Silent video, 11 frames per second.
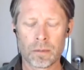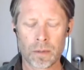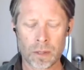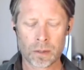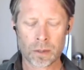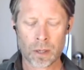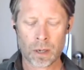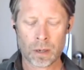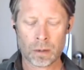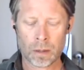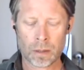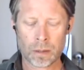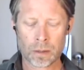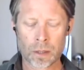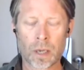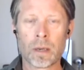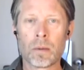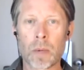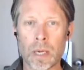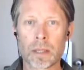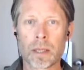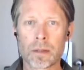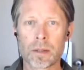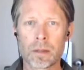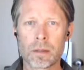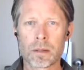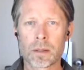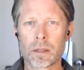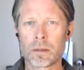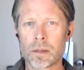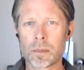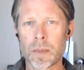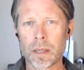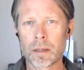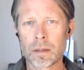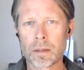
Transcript: entire willingness, so to speak.